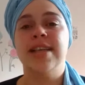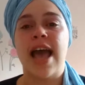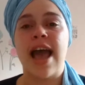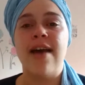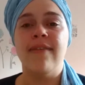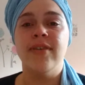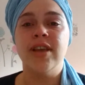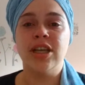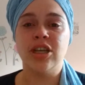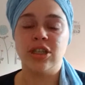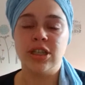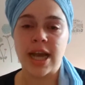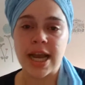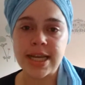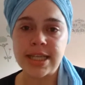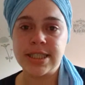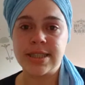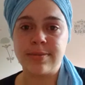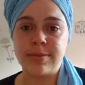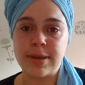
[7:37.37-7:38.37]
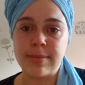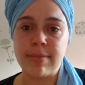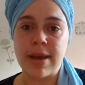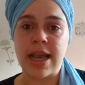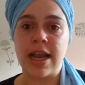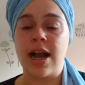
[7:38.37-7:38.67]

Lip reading: having Christ be my